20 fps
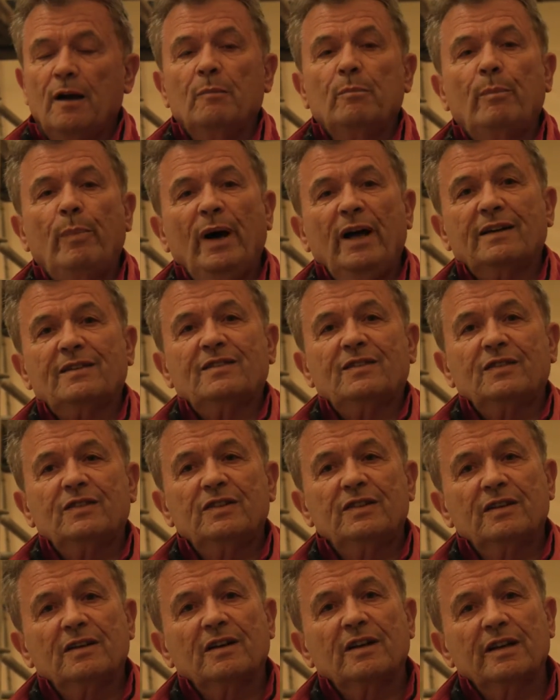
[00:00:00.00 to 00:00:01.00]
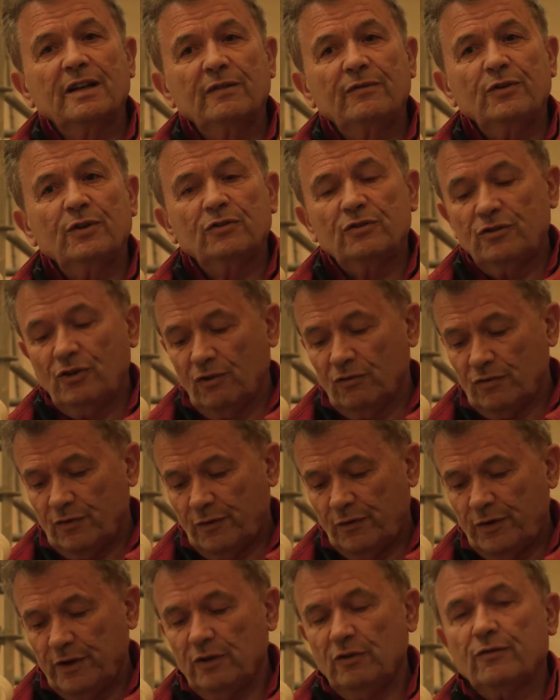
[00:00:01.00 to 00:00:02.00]
But if you don't
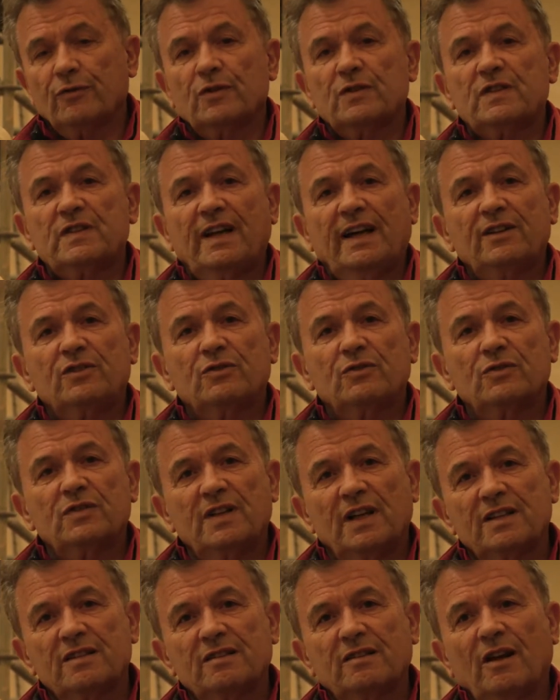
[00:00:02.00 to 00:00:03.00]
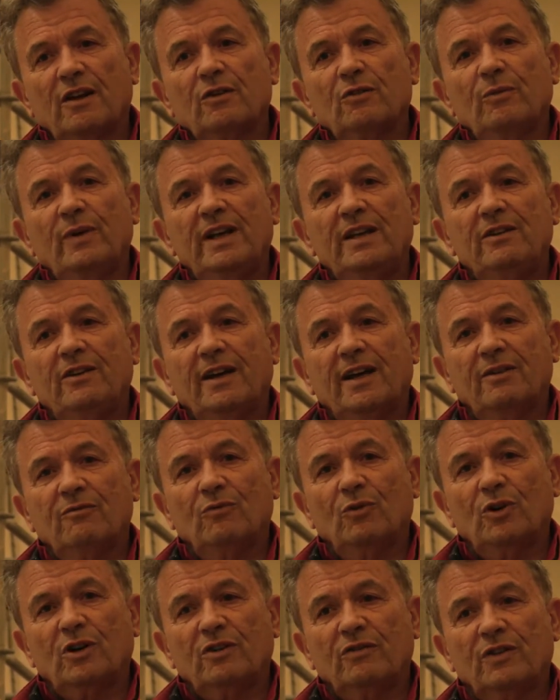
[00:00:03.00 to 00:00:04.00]
feel for statues, there's another way you can
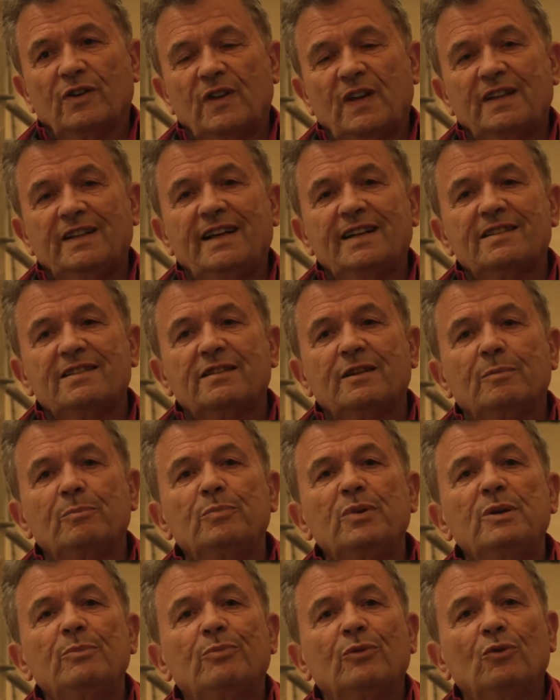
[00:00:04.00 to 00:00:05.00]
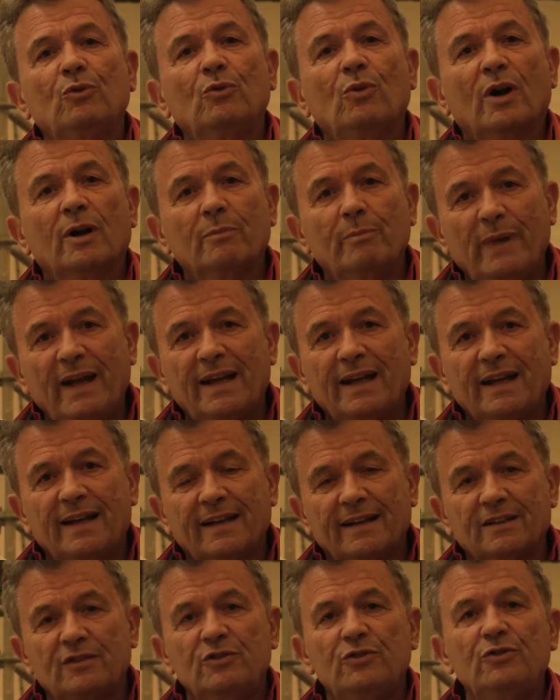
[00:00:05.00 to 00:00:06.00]
work with, and that's the people who are
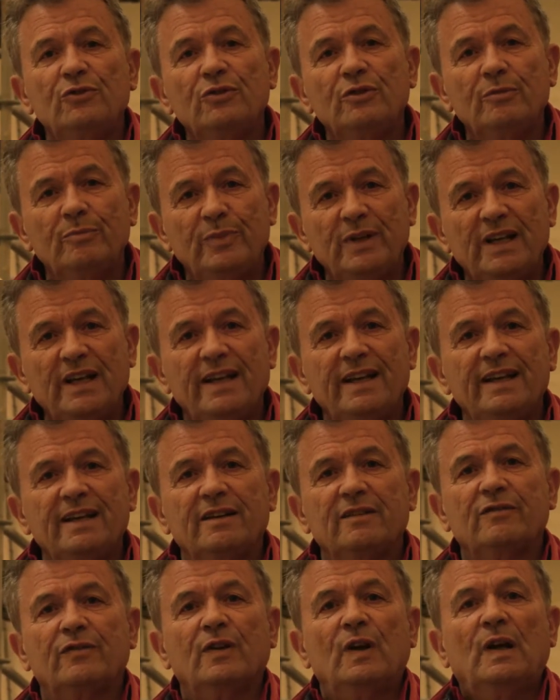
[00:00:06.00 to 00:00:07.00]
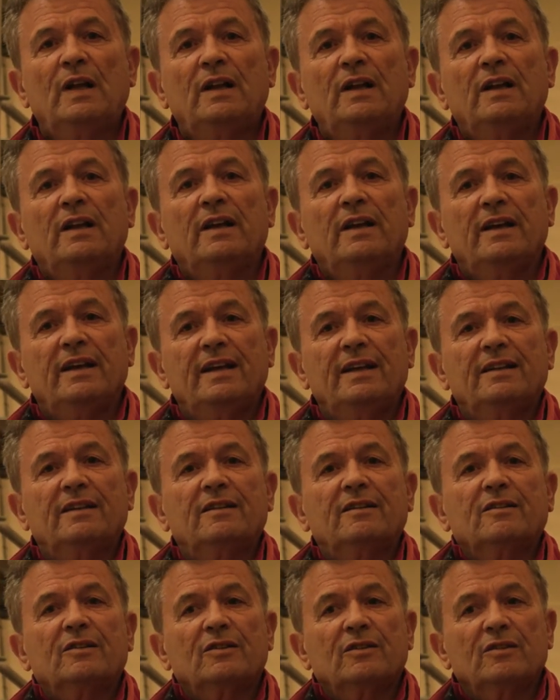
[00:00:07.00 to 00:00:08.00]
making it. Do you believe in